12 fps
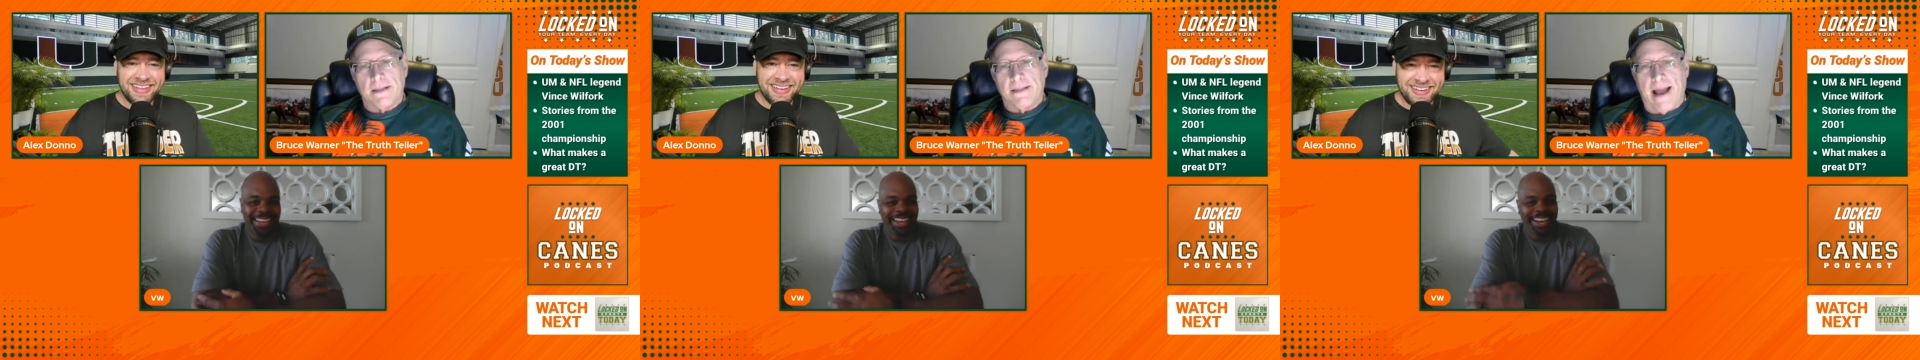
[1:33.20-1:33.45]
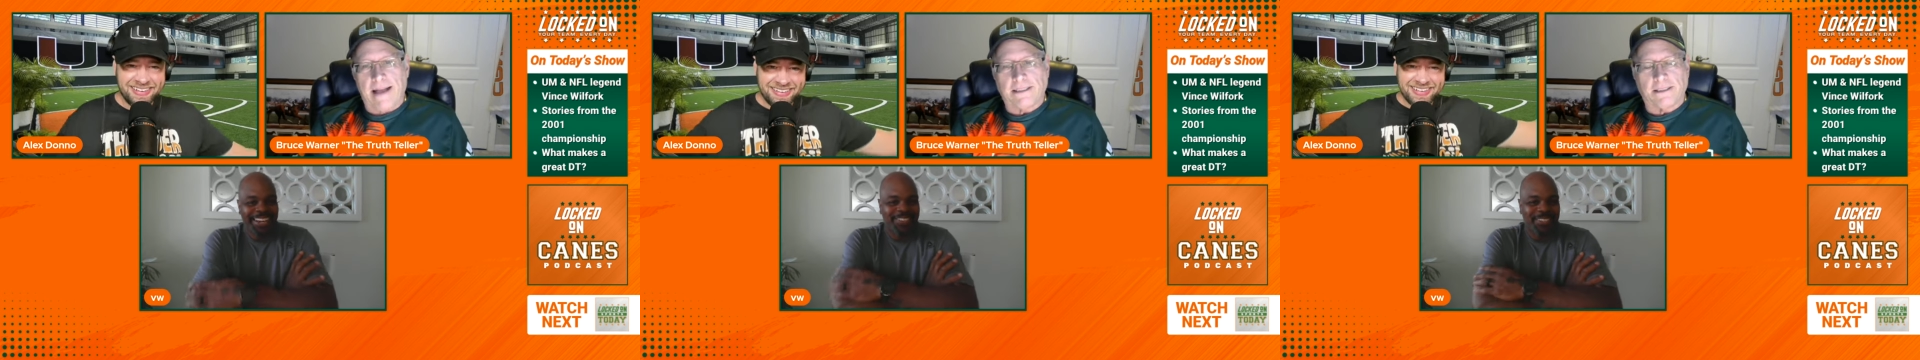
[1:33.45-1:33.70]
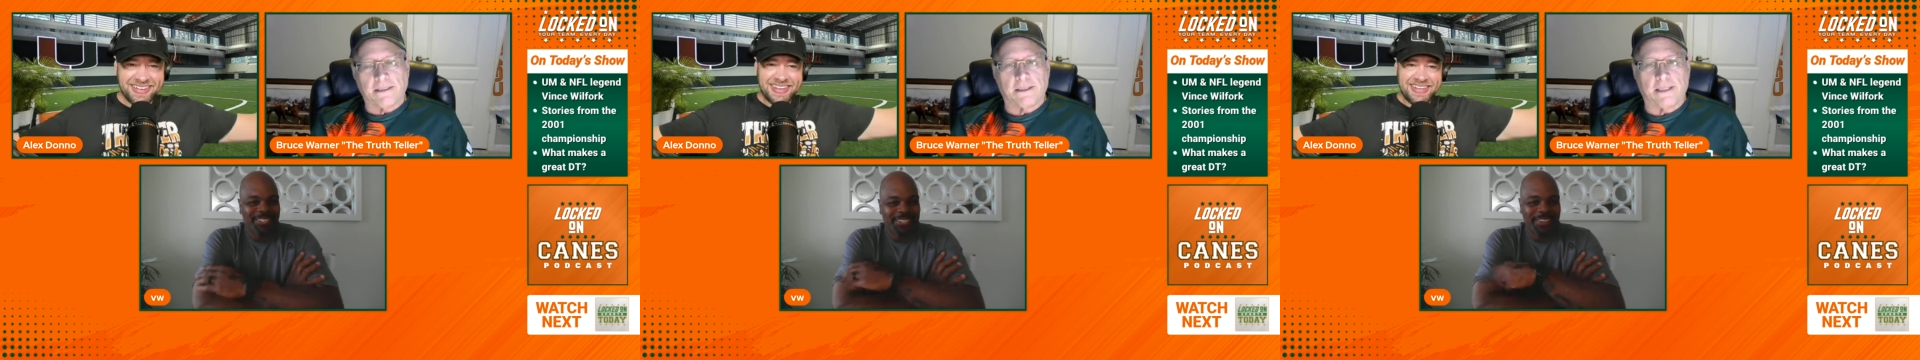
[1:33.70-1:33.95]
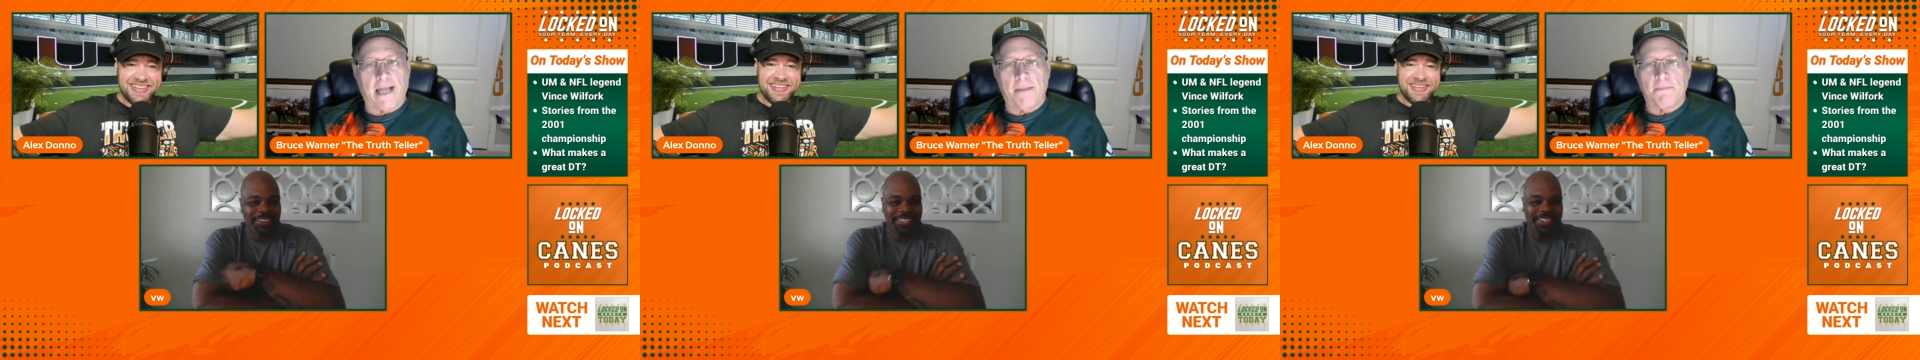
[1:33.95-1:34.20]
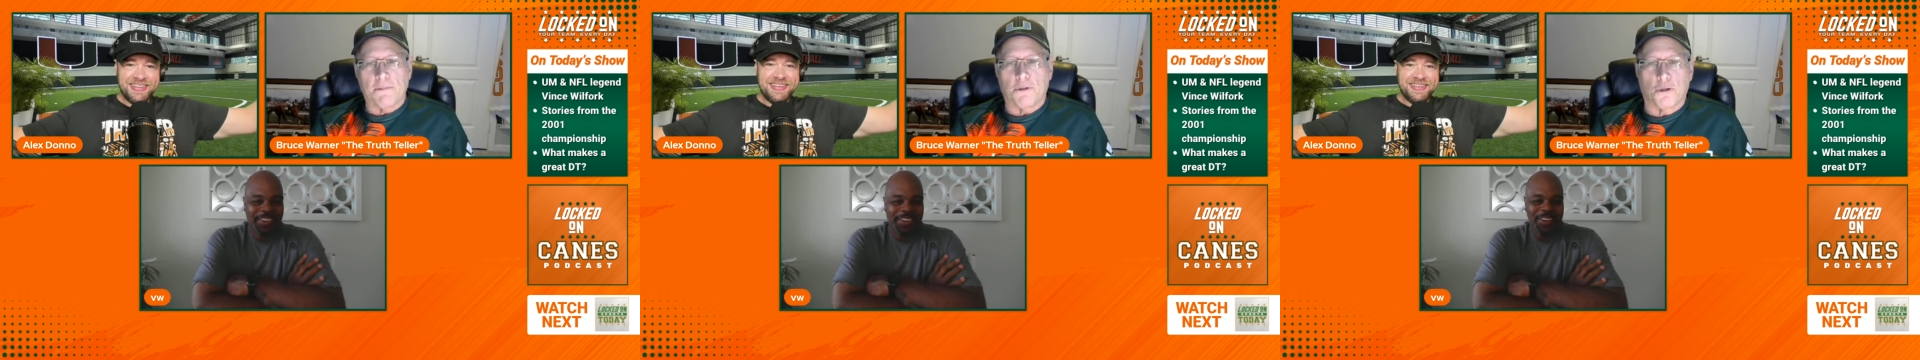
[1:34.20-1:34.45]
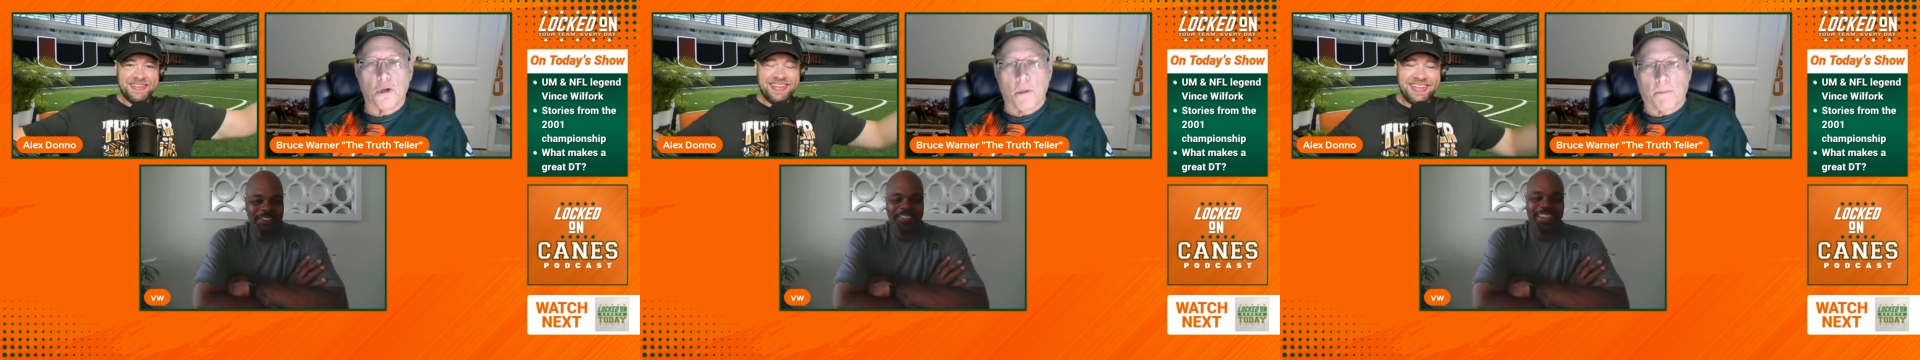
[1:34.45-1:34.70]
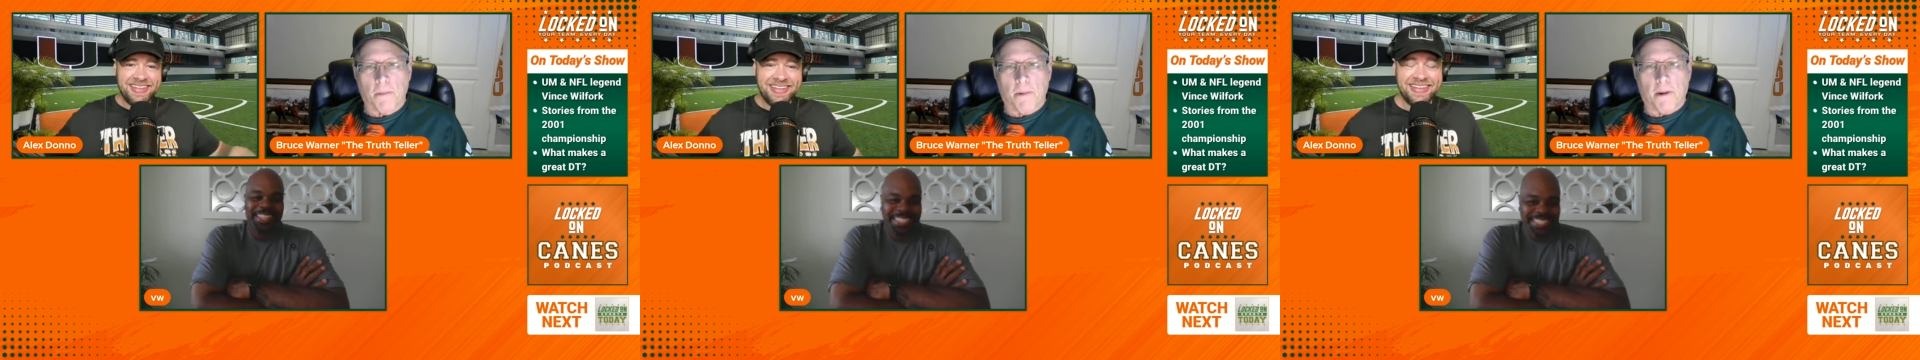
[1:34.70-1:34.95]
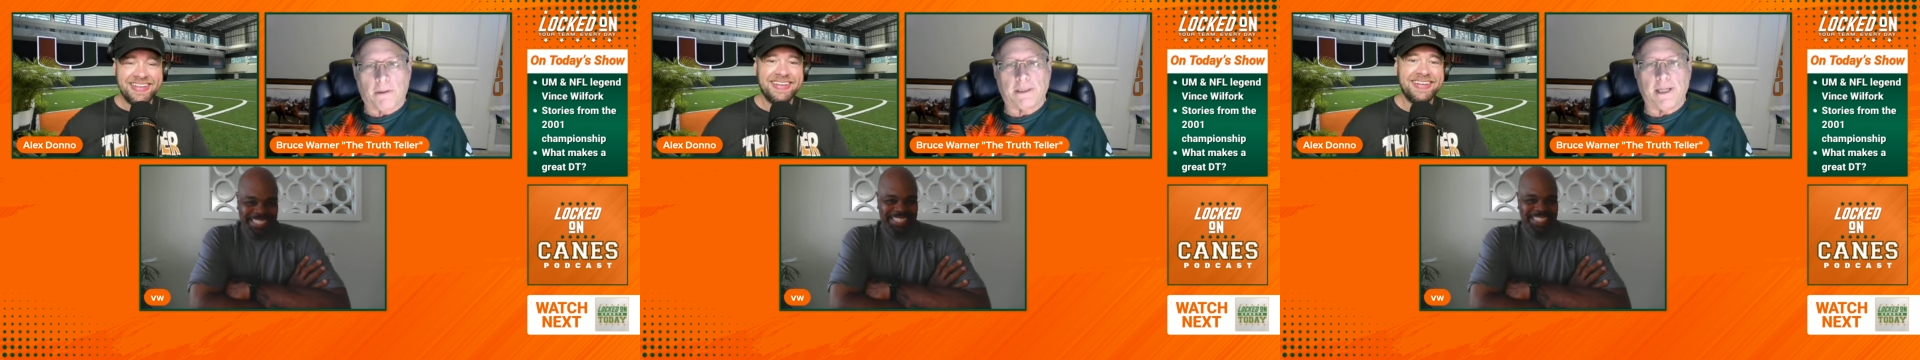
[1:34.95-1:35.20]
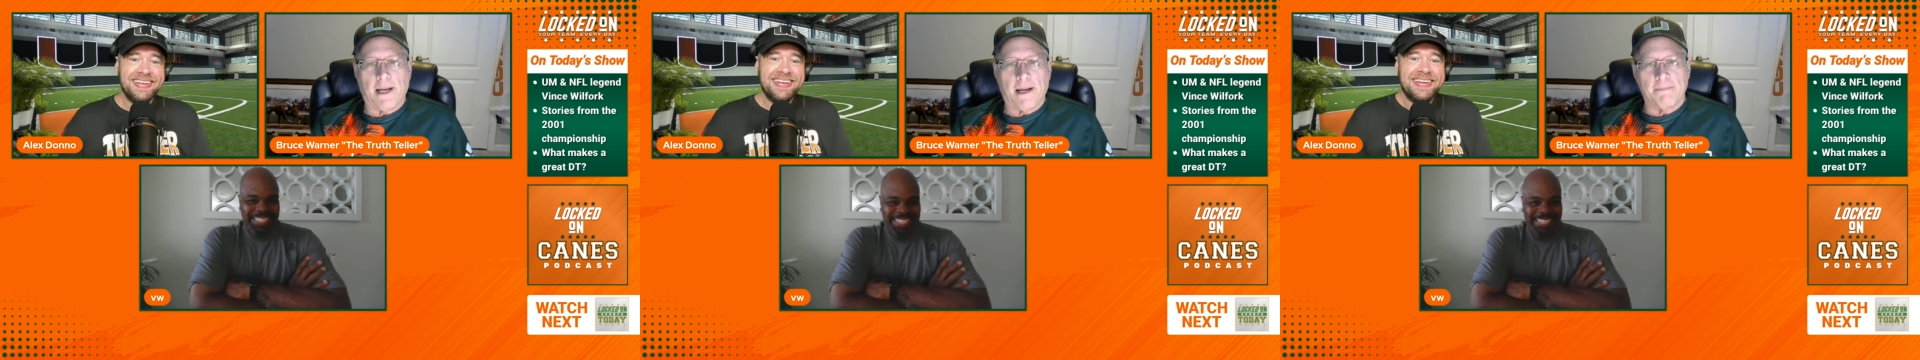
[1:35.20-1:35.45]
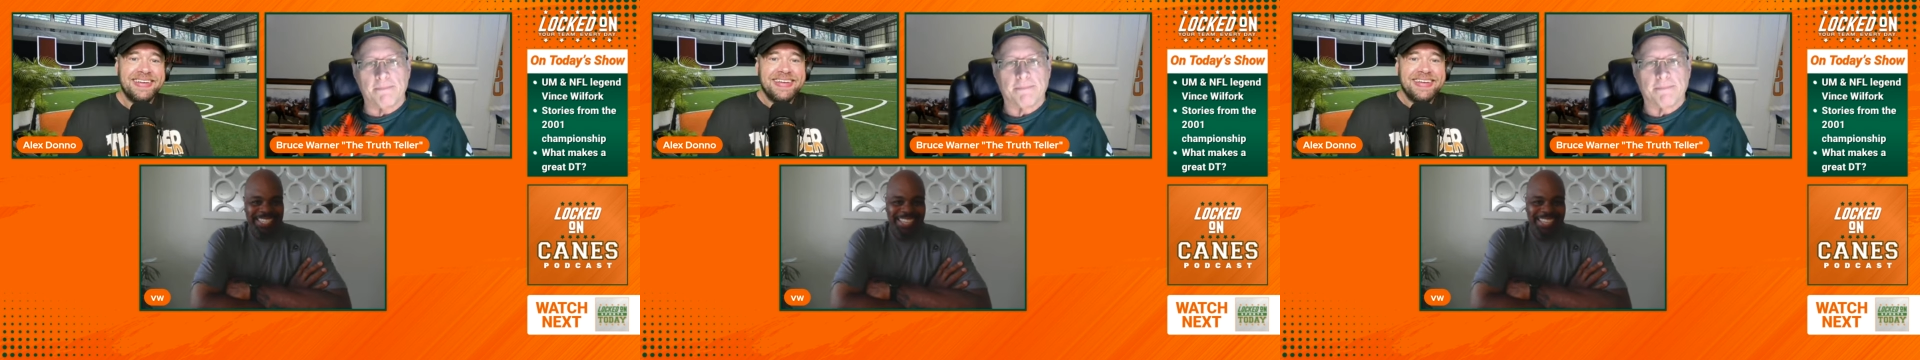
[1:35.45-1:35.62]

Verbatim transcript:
Speaker 1: national right, what's, champ, what's going on, Super Bowl champ,